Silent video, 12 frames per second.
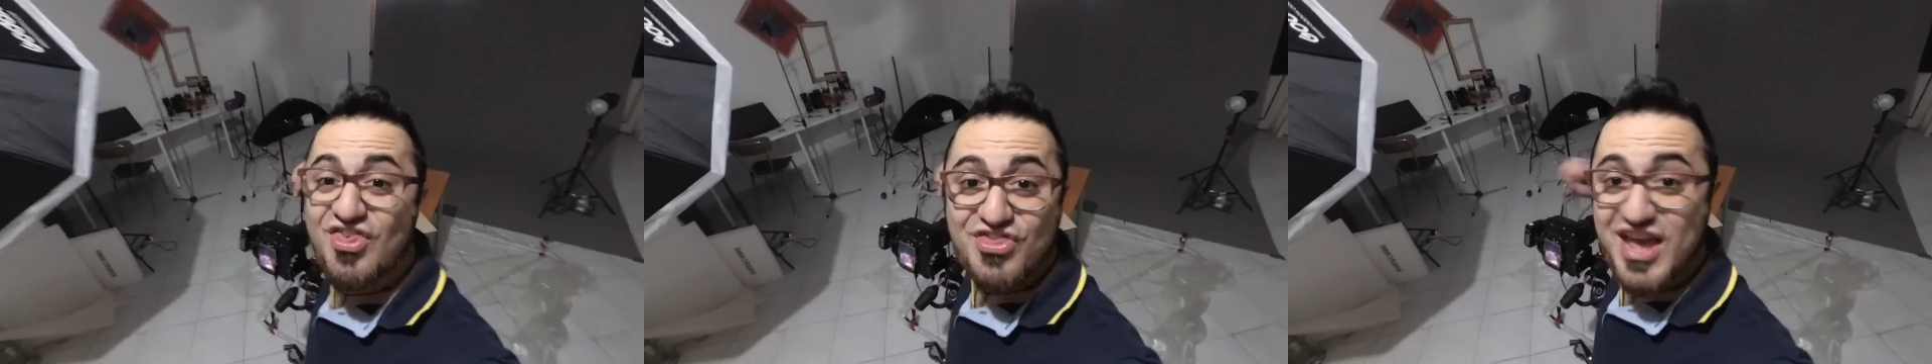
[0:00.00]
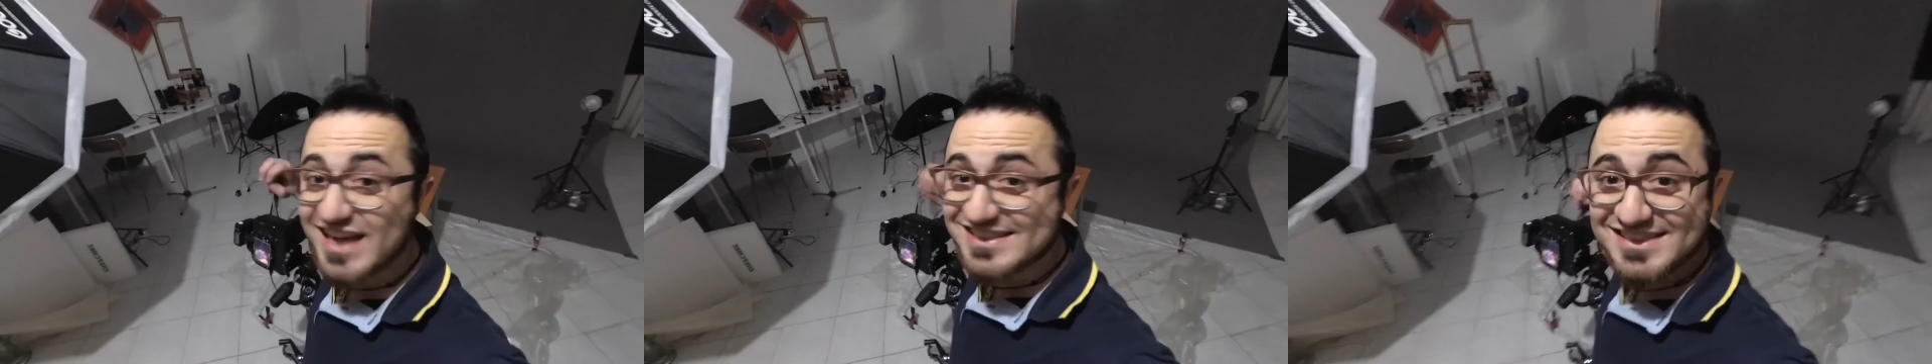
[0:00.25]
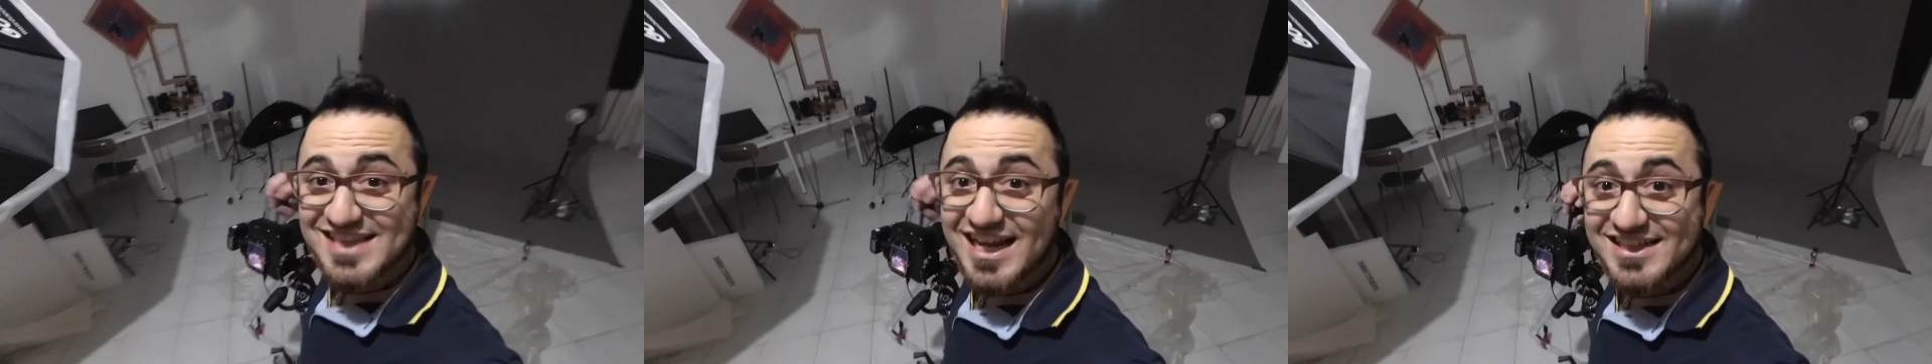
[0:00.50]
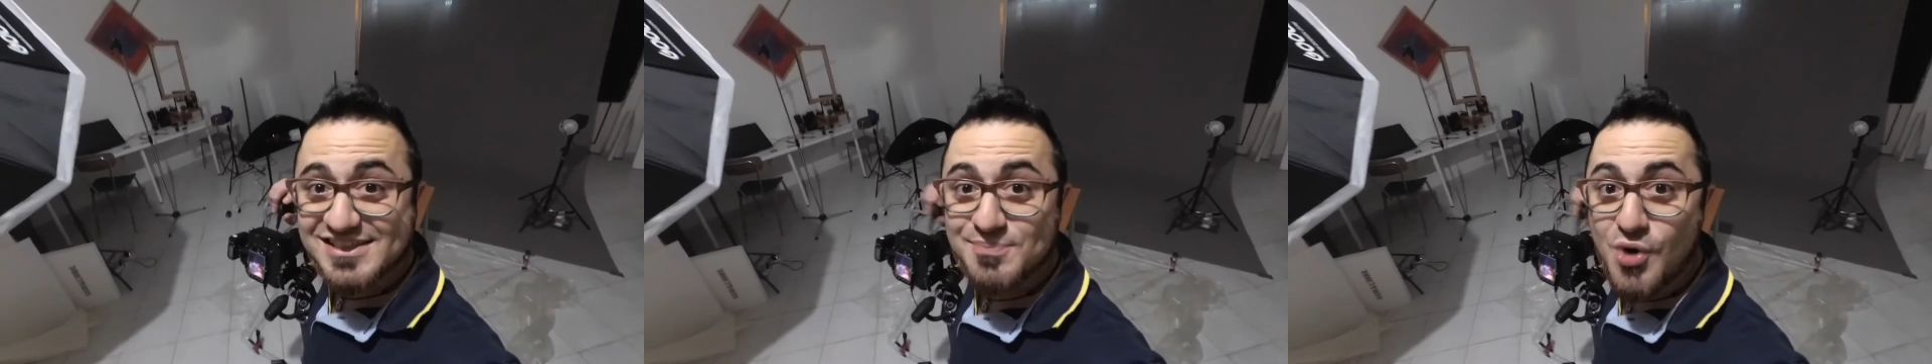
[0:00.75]
The
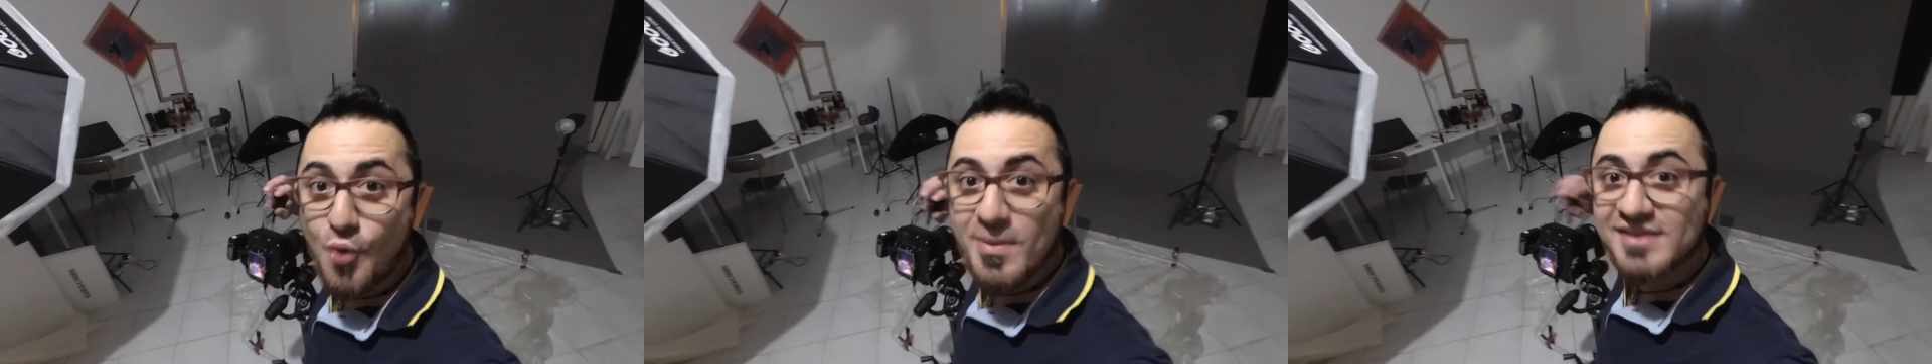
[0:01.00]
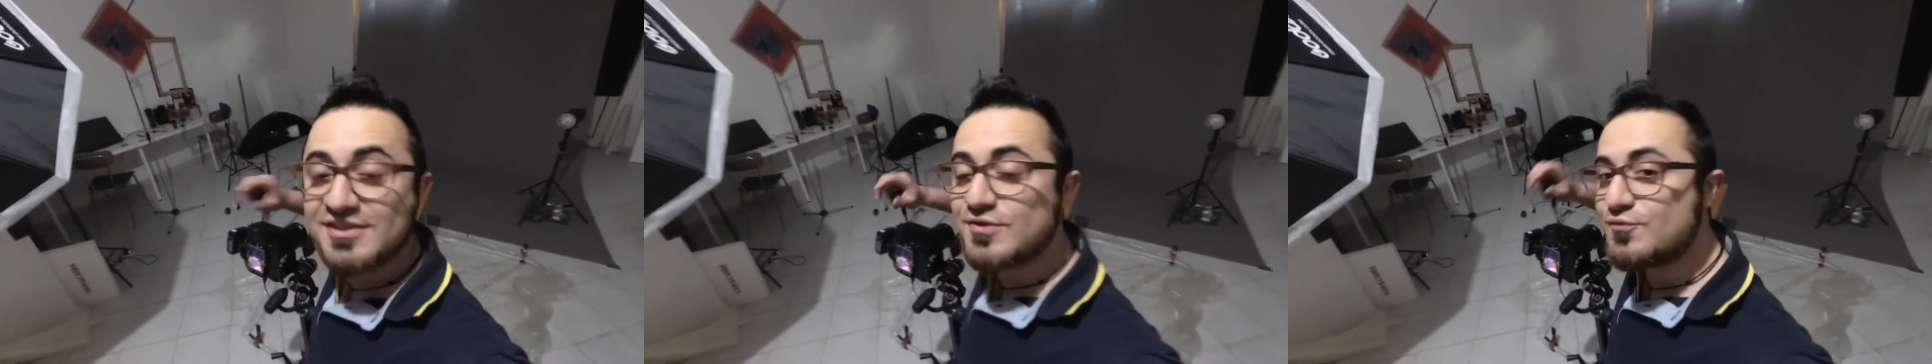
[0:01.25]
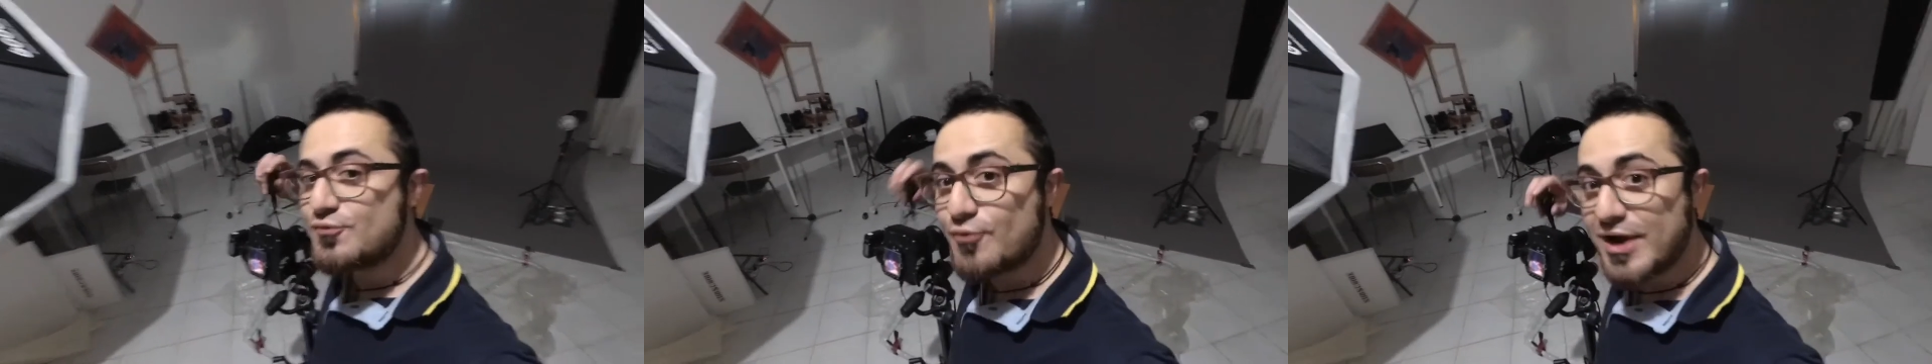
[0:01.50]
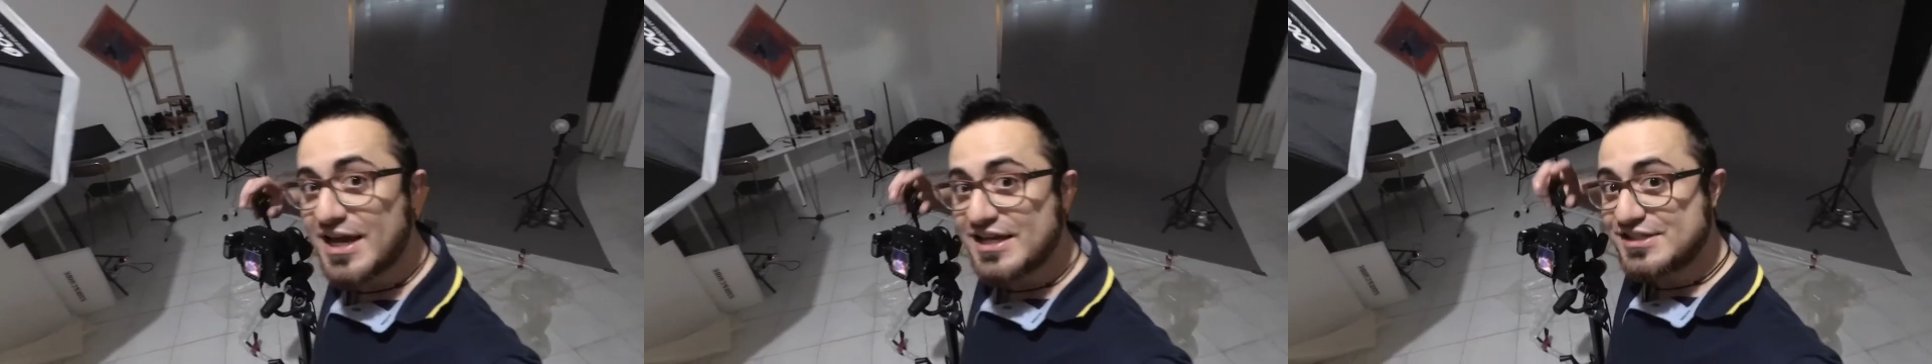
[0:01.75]
exact moment in
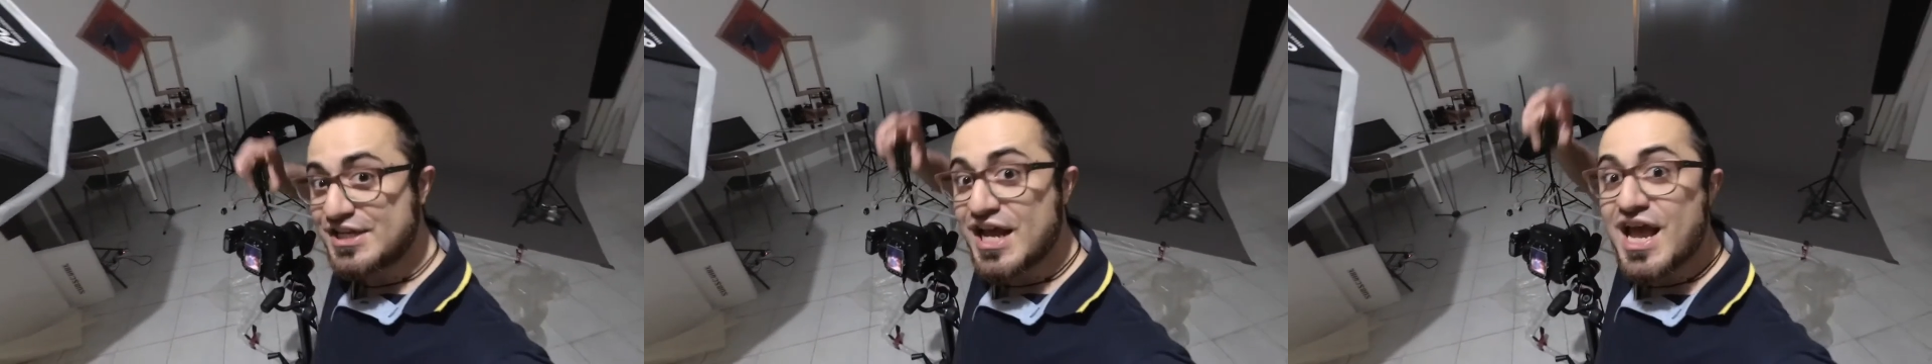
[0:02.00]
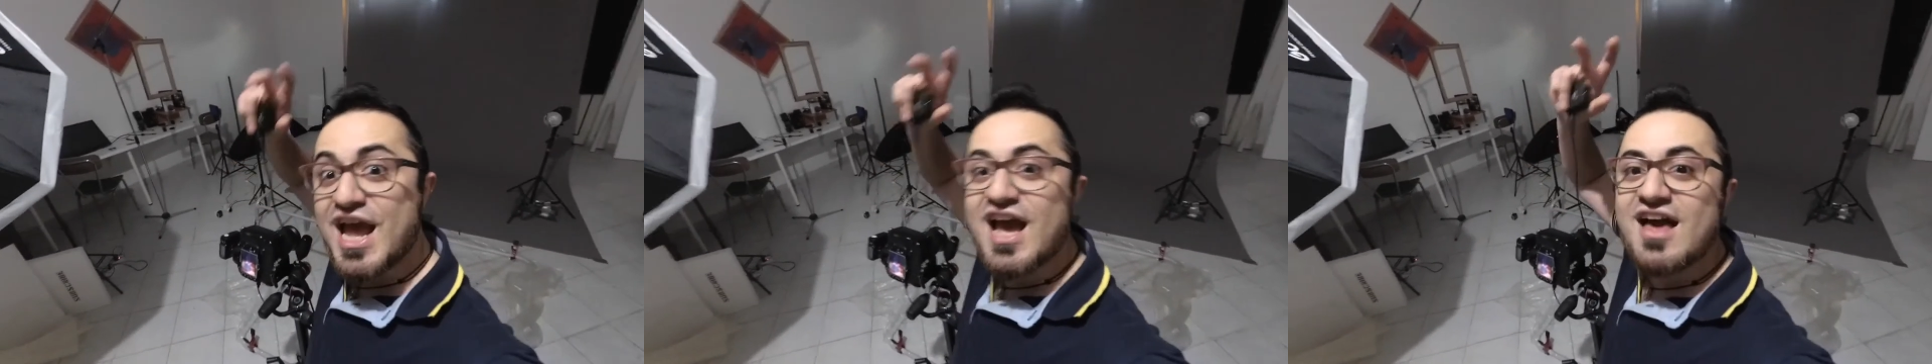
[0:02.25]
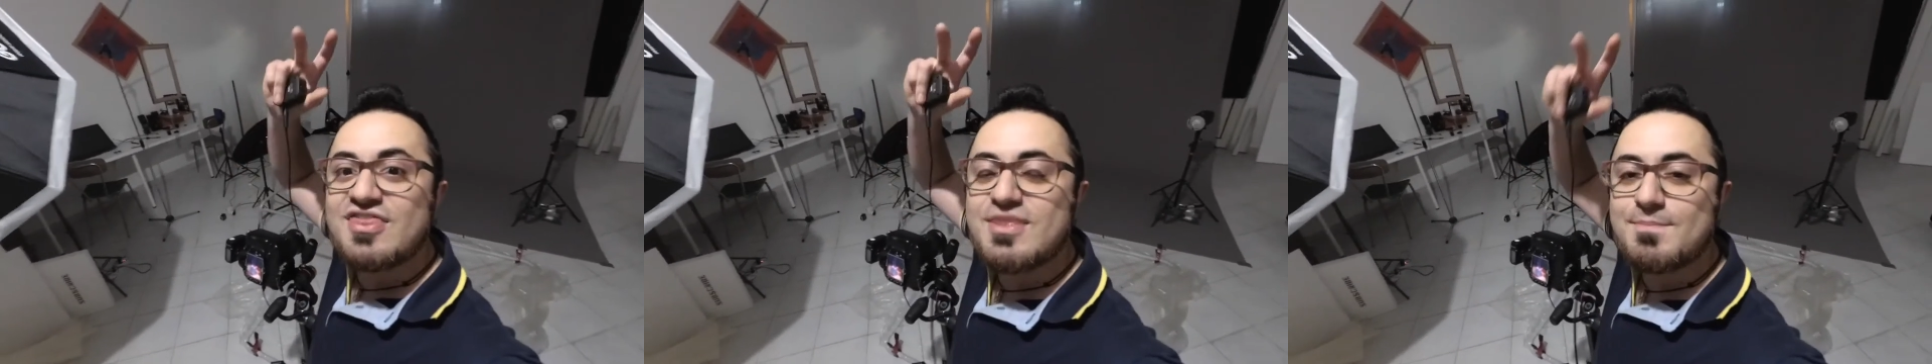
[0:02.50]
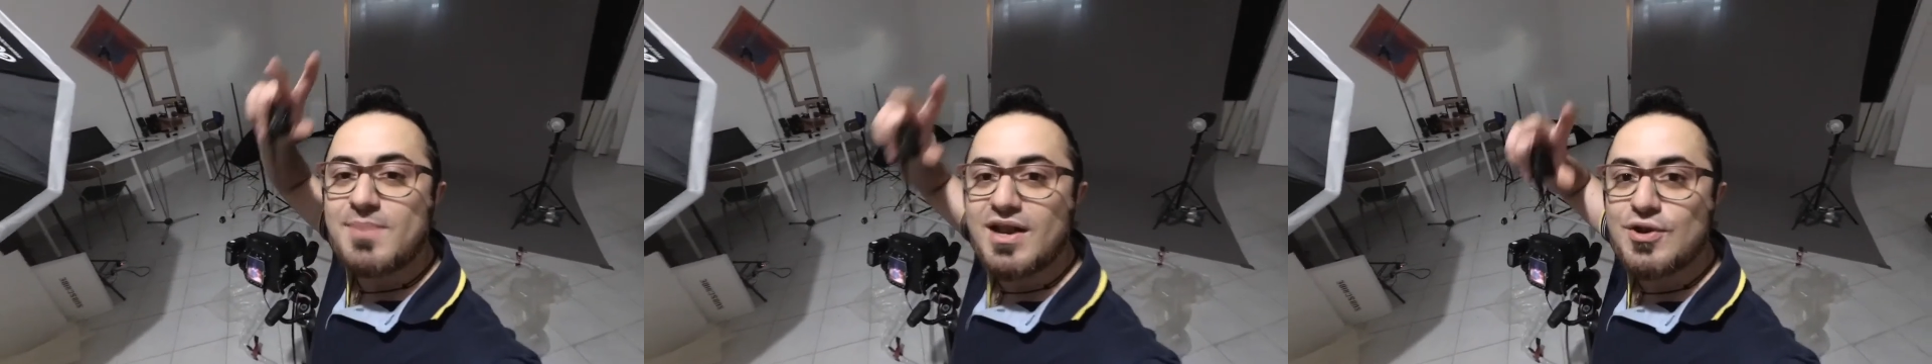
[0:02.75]
which
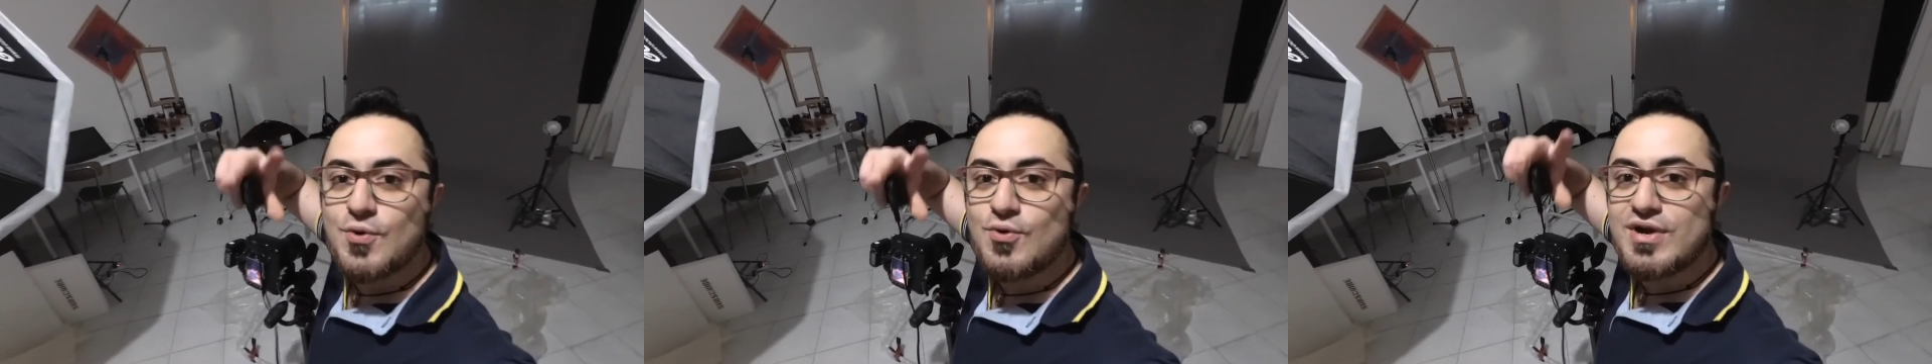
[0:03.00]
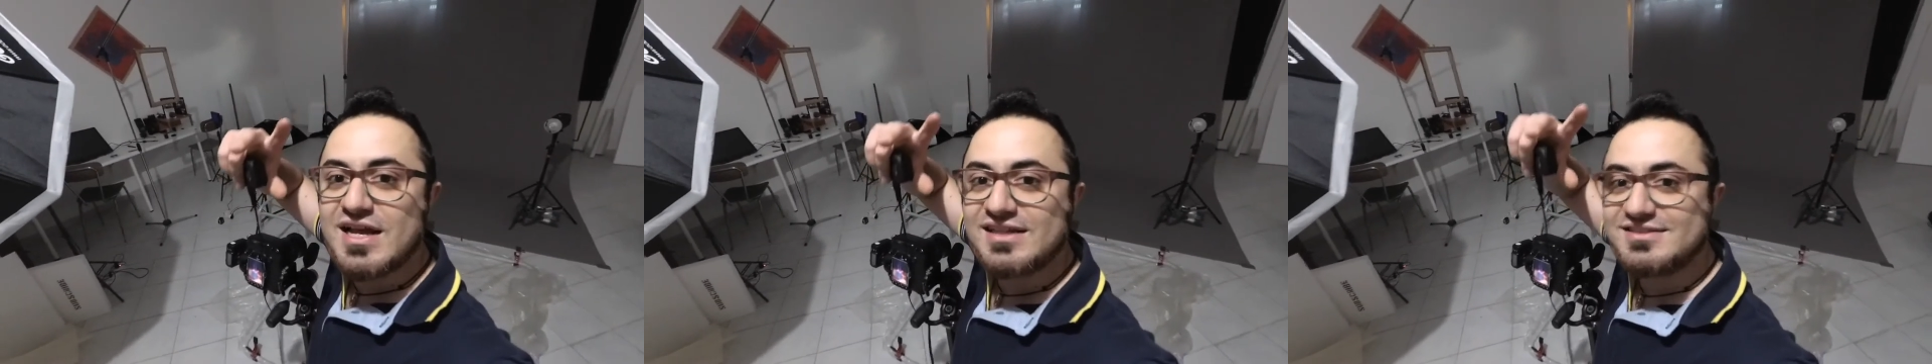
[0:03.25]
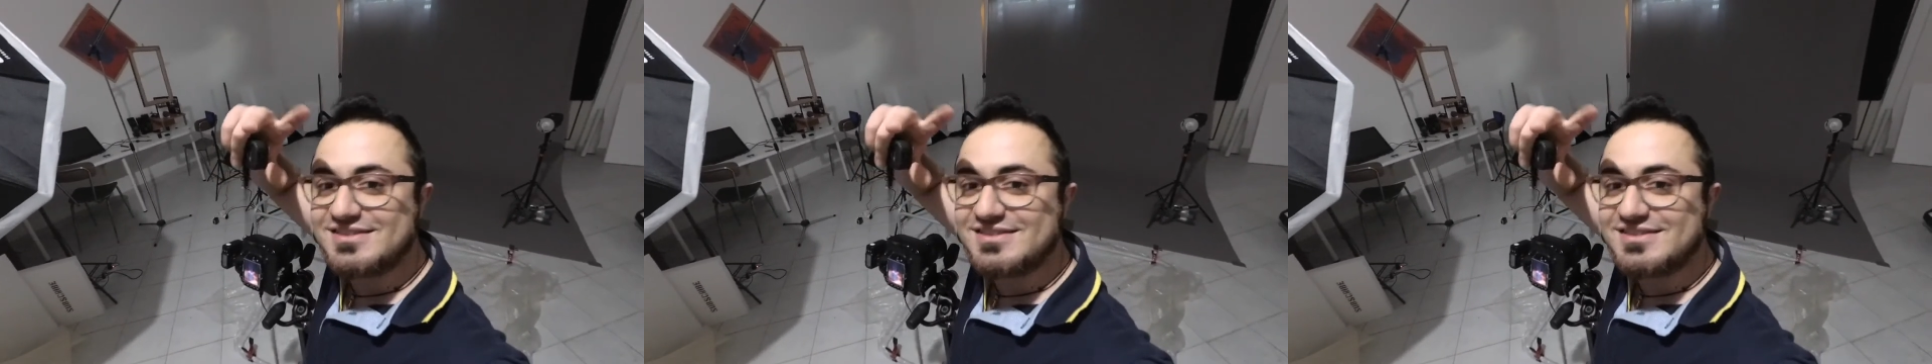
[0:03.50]
the balloon